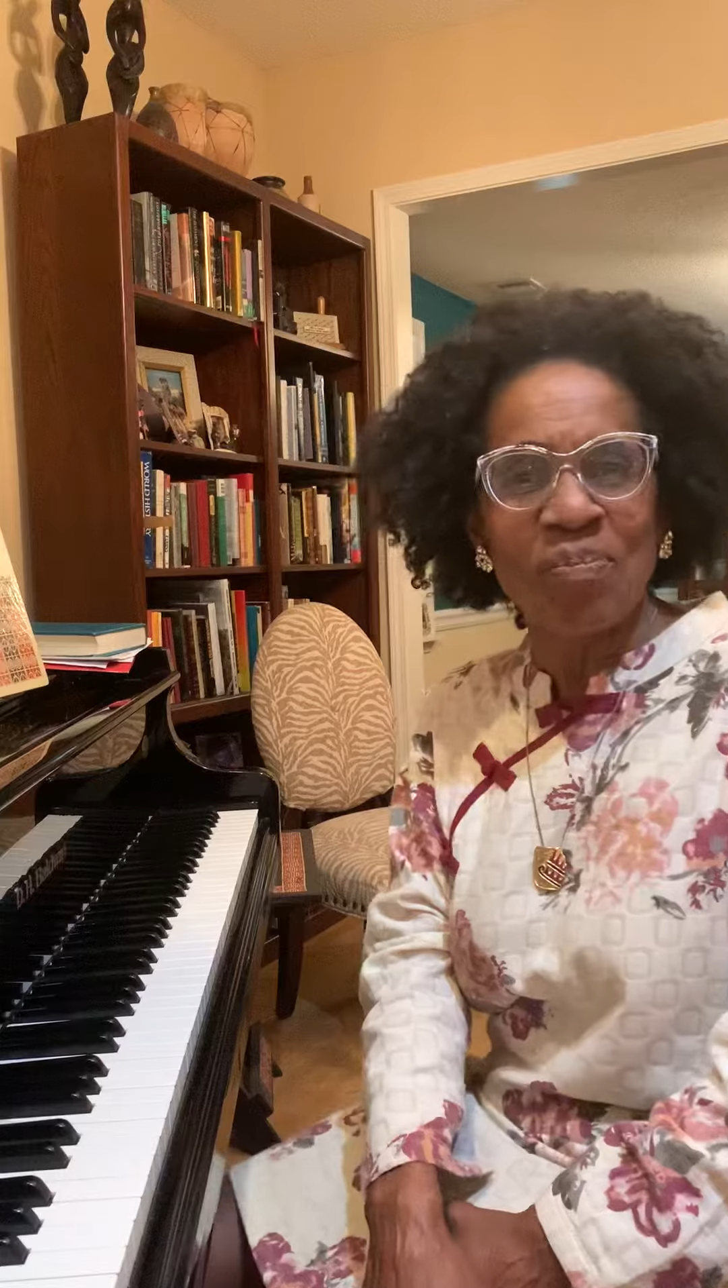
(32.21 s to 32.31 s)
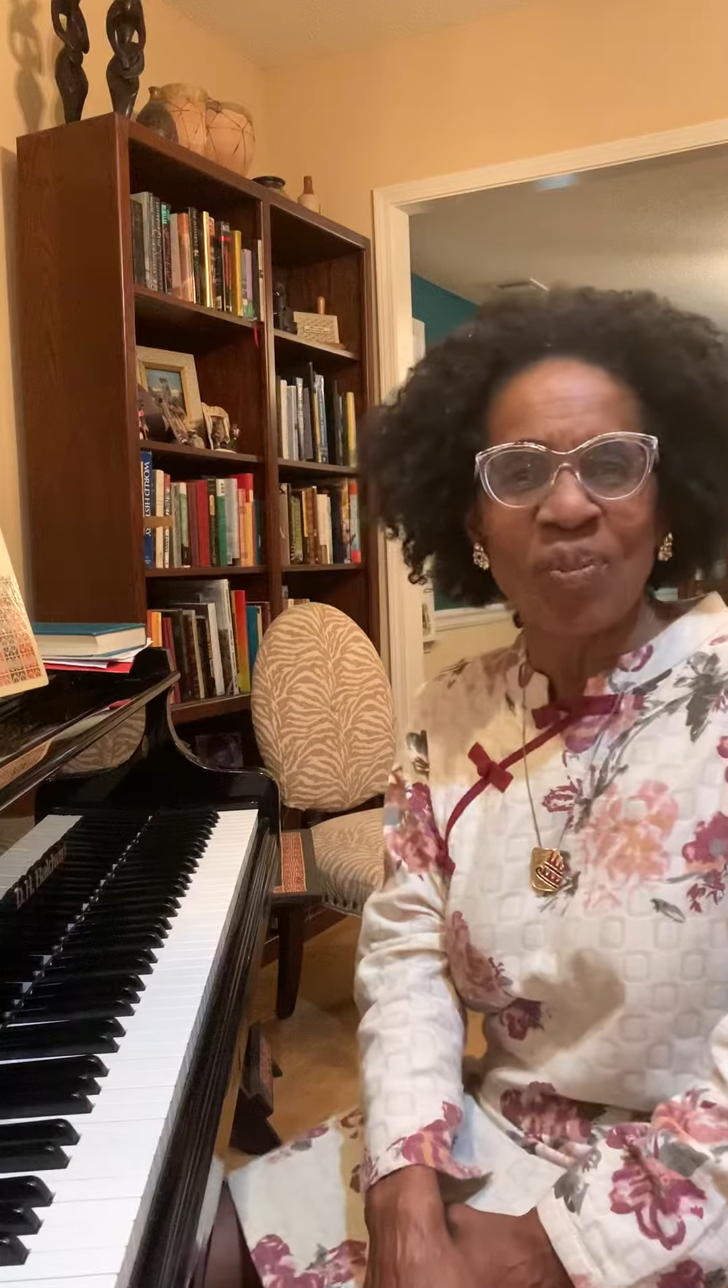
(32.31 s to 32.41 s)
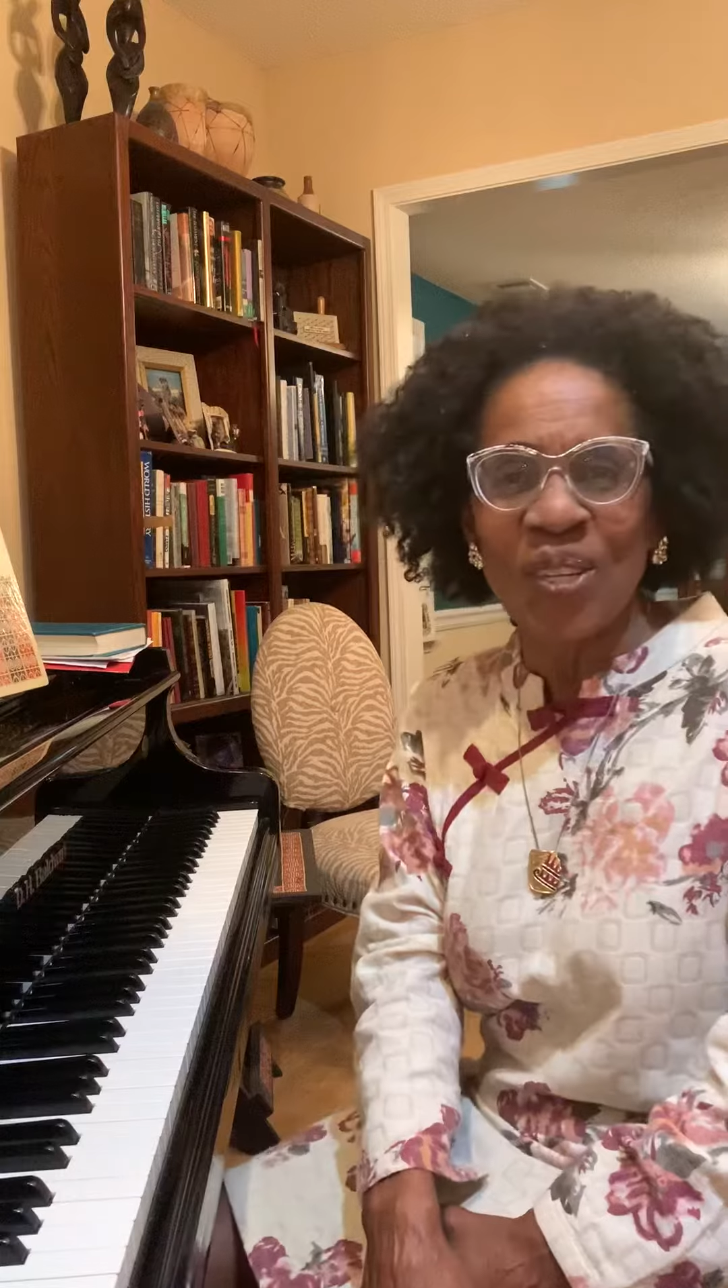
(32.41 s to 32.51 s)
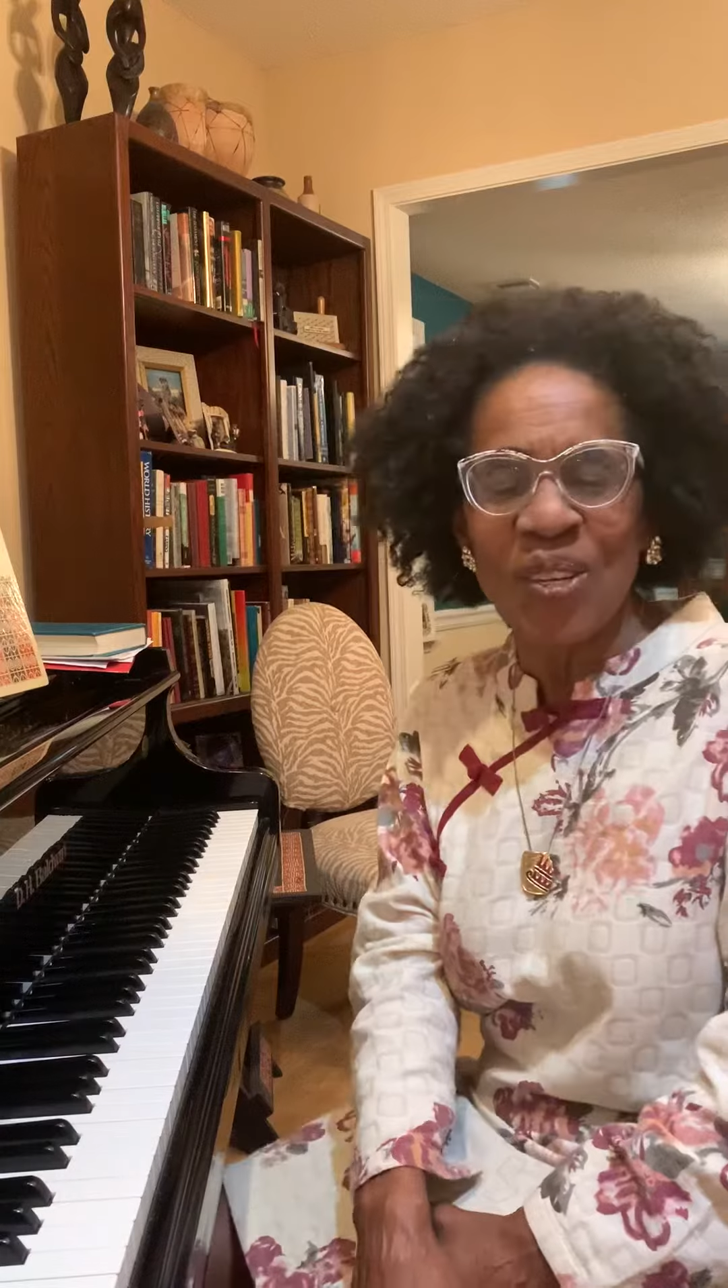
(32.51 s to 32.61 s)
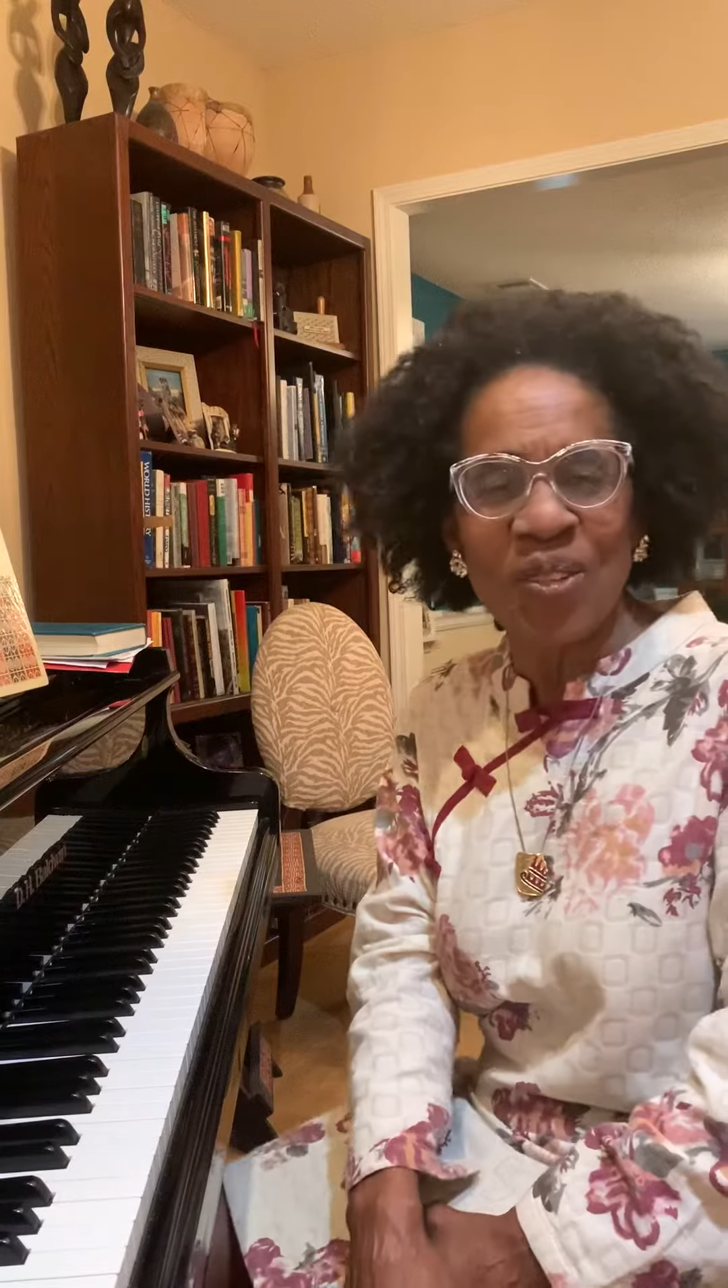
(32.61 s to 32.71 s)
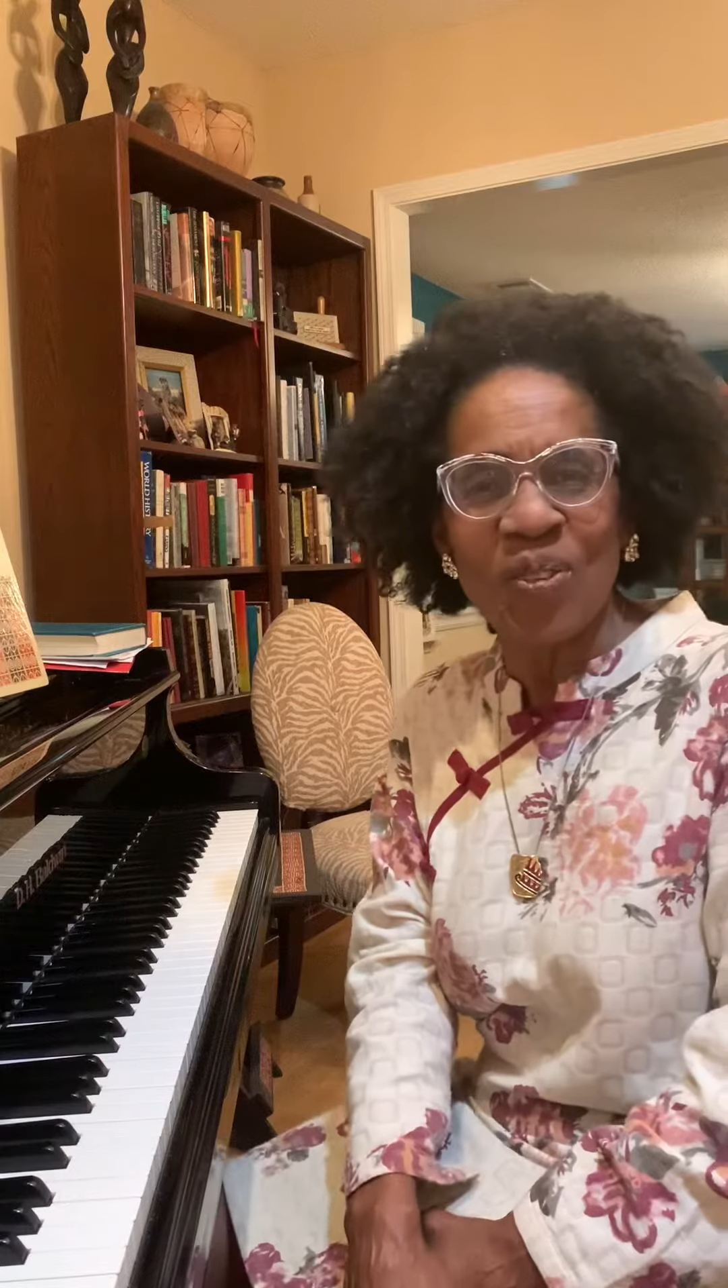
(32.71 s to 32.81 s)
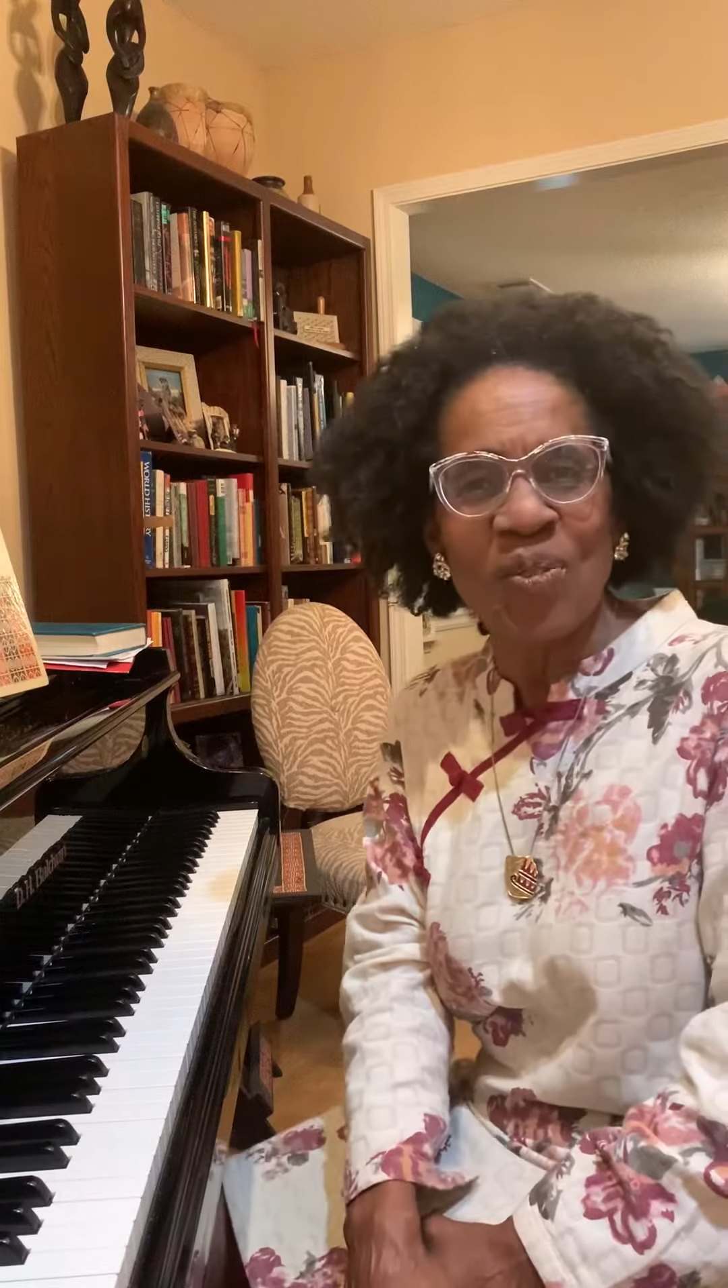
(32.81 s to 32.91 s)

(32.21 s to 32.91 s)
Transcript: beautiful